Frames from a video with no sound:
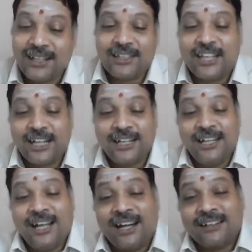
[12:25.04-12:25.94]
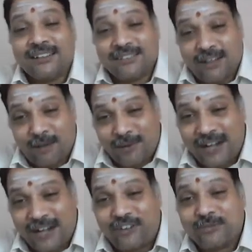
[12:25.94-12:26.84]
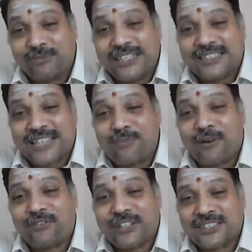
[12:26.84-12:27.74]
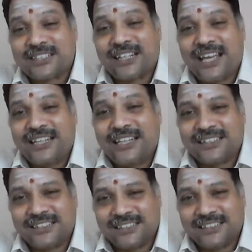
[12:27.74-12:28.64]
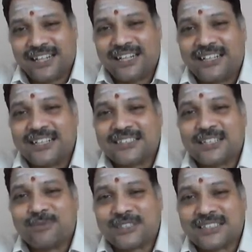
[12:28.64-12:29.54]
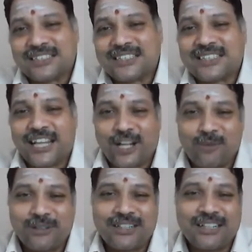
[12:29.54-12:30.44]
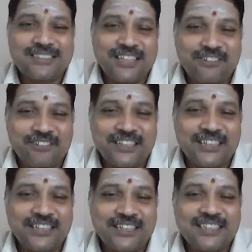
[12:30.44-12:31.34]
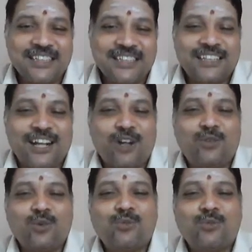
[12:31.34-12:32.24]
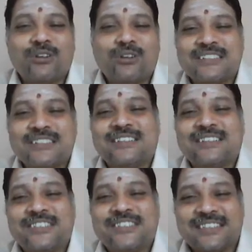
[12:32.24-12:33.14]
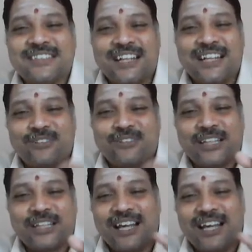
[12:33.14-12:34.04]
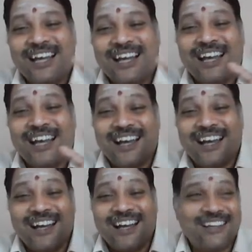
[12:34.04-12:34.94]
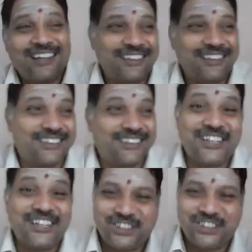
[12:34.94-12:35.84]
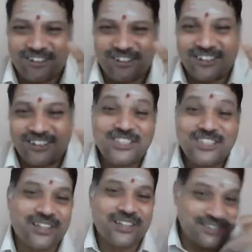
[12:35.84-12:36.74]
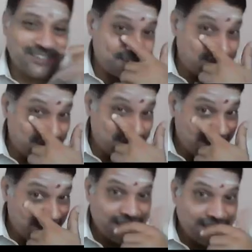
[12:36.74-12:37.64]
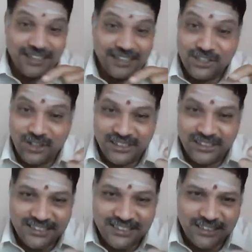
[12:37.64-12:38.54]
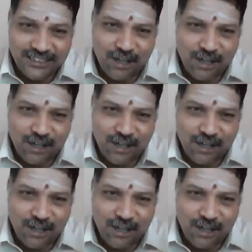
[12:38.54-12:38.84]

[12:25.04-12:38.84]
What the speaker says: Then apart from these type of risk like credit risk, business risk, economic risk, liquidity risk, there are two more risks which is related with the tradition or cultural risk. The cultural risk is